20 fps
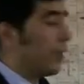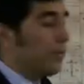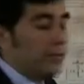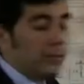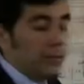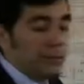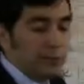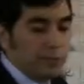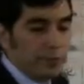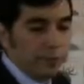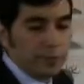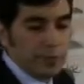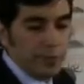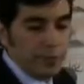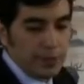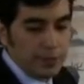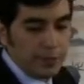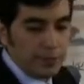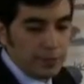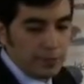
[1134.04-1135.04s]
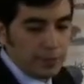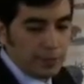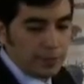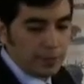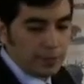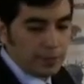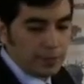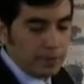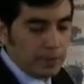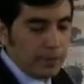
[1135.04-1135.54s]
of 150 years
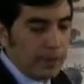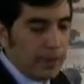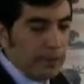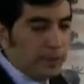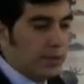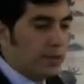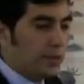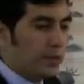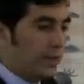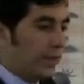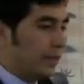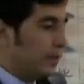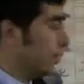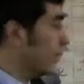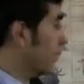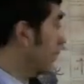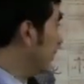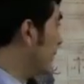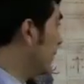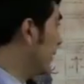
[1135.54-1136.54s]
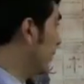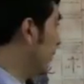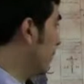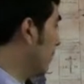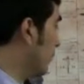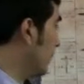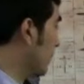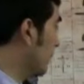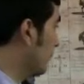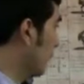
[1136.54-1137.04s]
that is connected with the
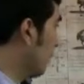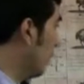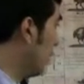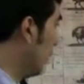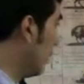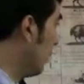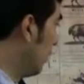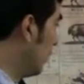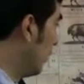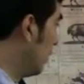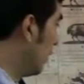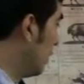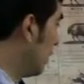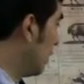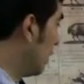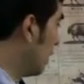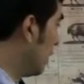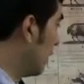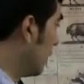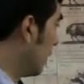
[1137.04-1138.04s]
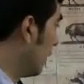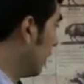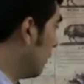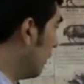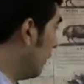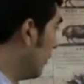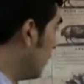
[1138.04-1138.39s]
first woe in